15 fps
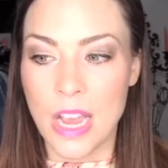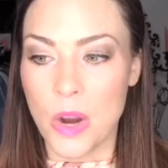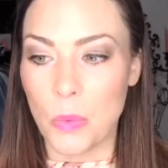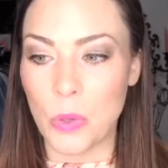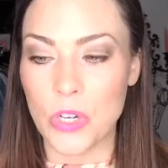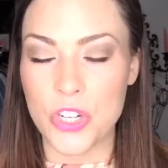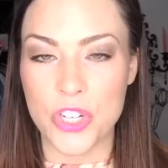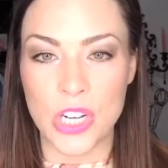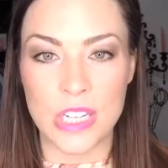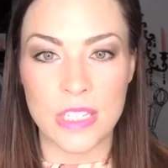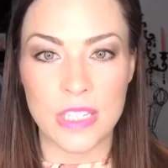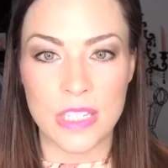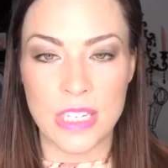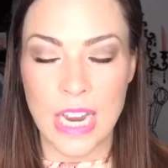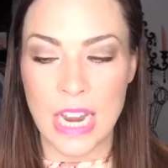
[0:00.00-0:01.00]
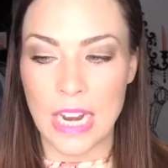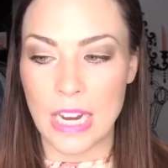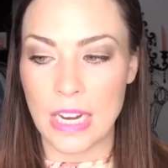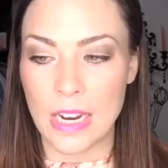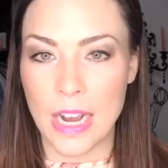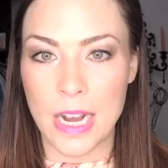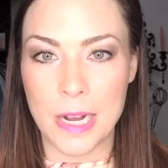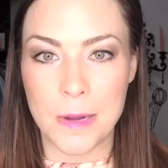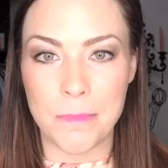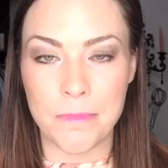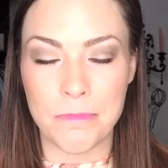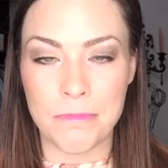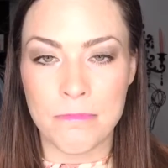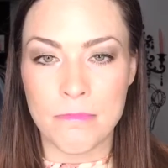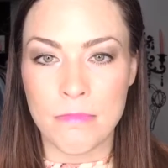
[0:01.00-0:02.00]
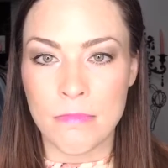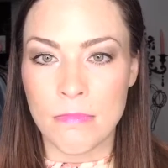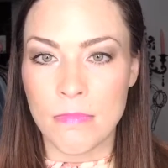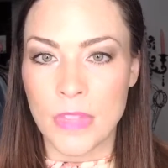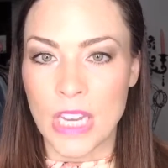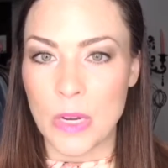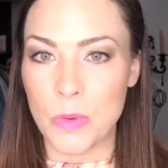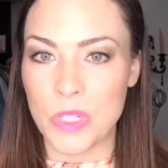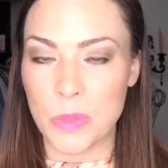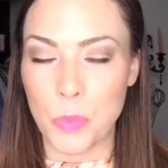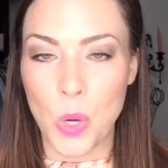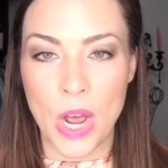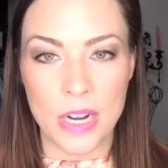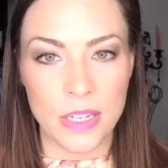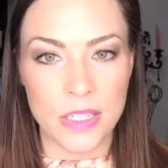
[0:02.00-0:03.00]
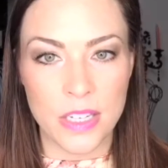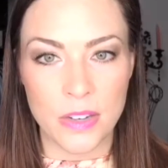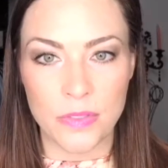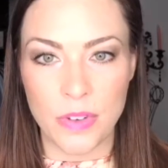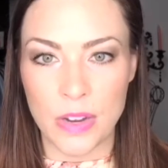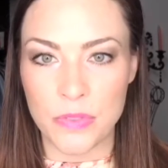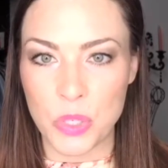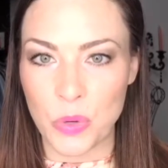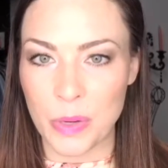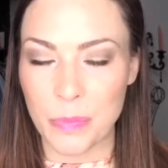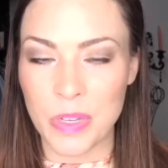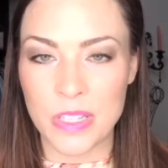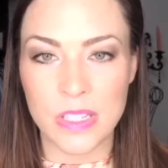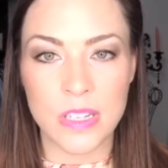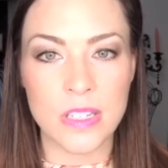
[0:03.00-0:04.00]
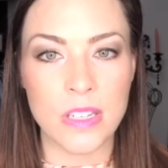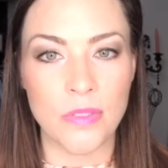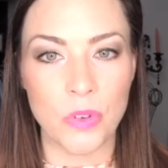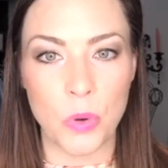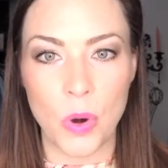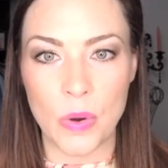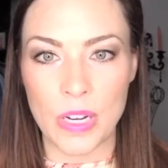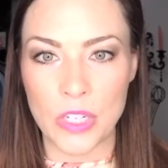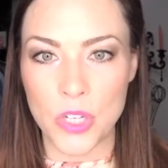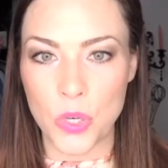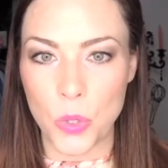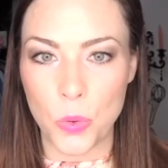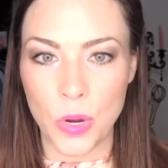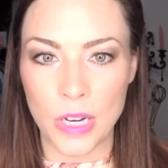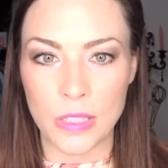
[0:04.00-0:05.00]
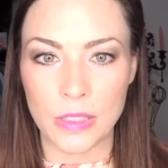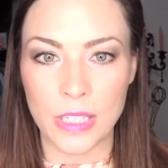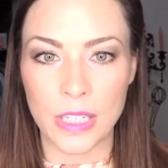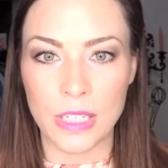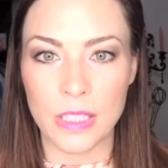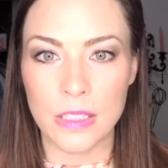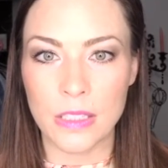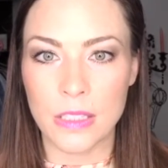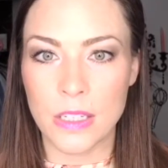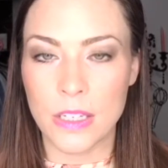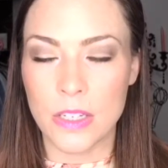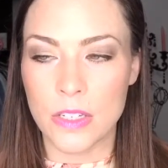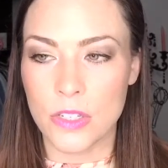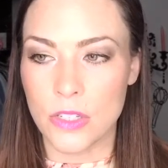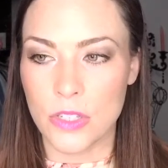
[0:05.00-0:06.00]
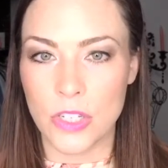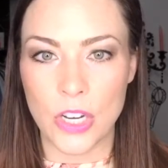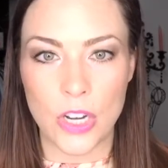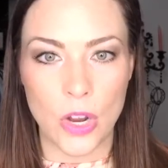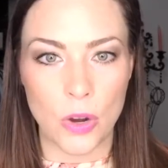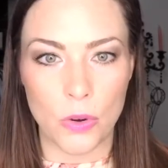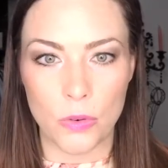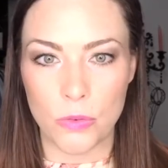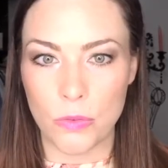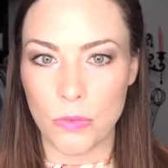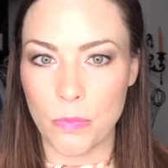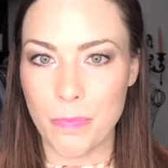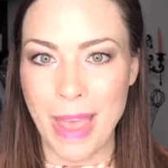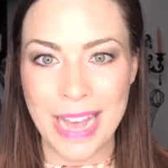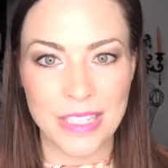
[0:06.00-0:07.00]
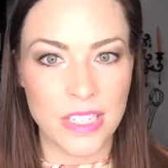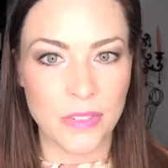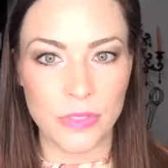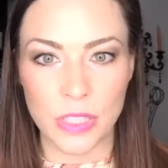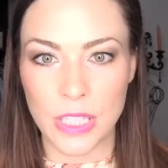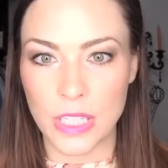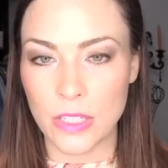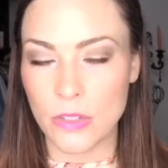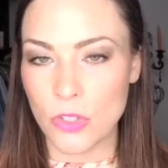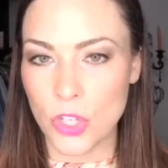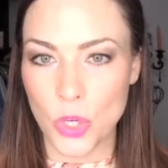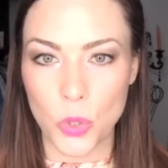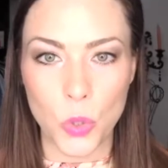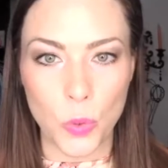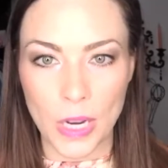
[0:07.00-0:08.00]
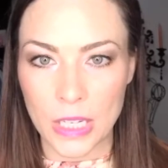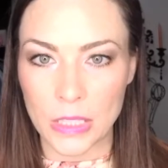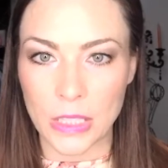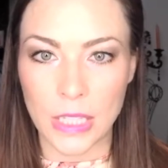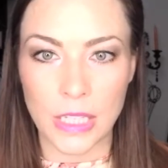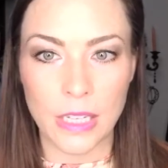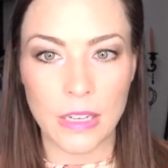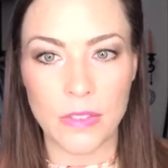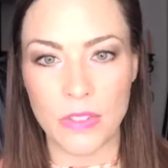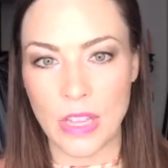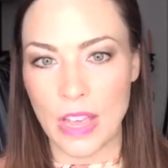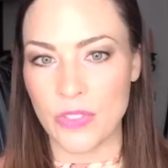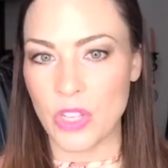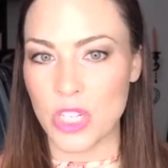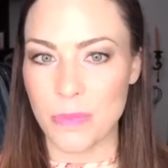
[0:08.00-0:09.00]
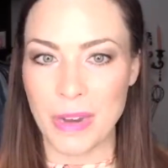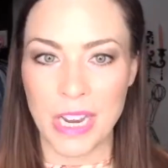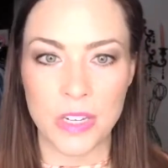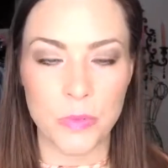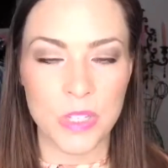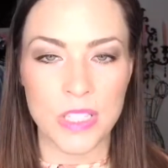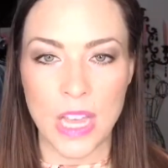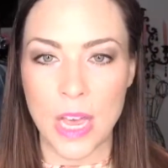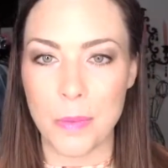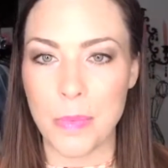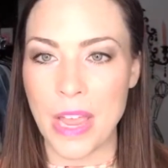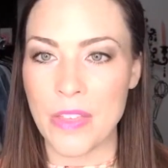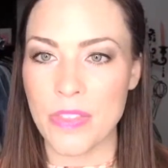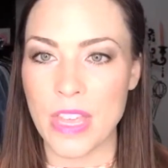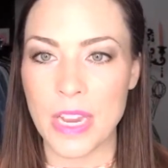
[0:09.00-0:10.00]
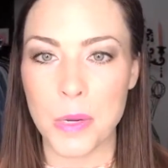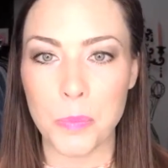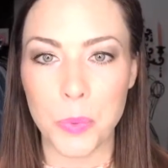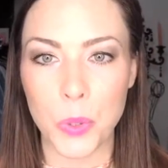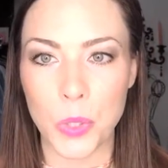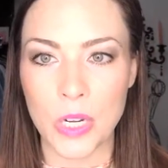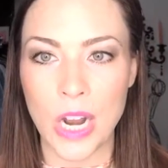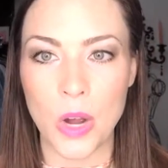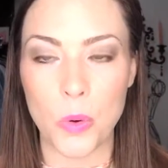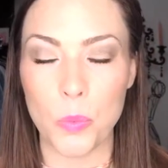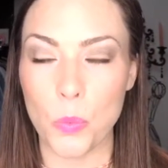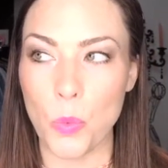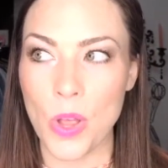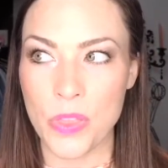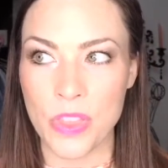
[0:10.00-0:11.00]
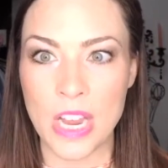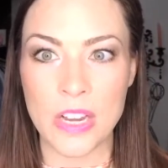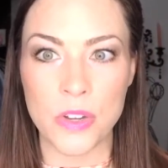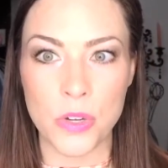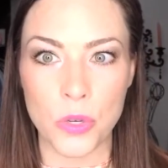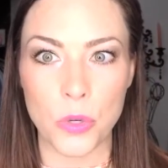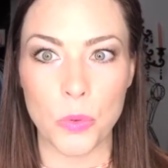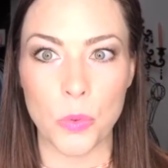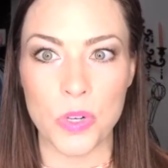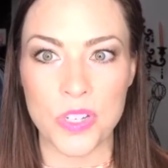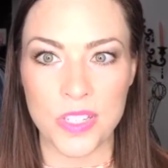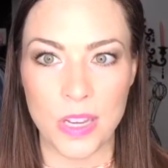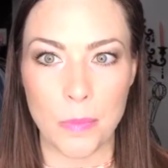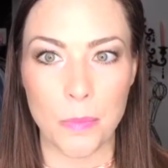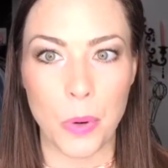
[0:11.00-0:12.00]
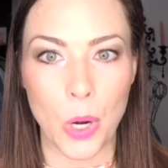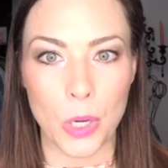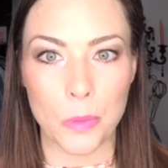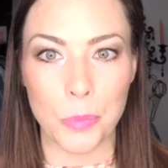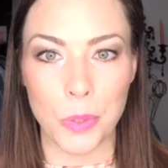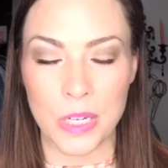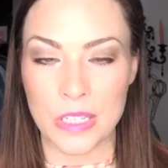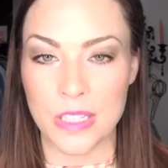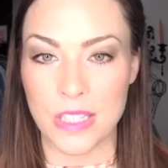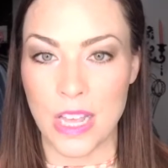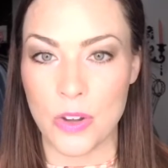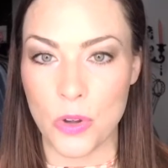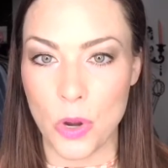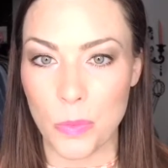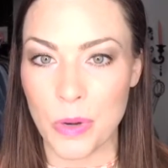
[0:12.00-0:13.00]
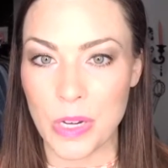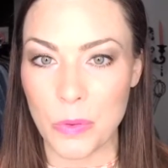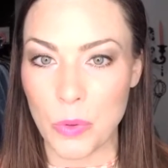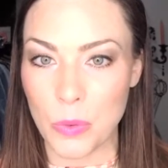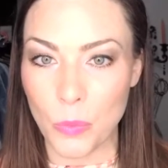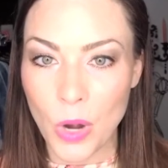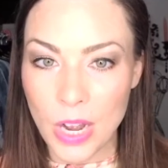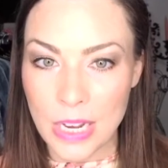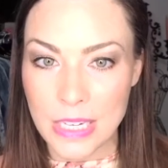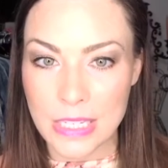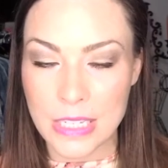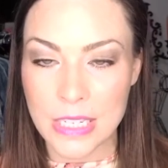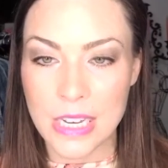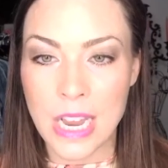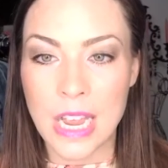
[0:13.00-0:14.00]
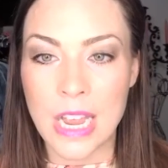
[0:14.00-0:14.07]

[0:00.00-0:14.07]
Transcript: were just it was a product of doing business, of growing too quickly, massively too quickly. The demand was up, and they put out what they knew were subpar prints that nobody would want,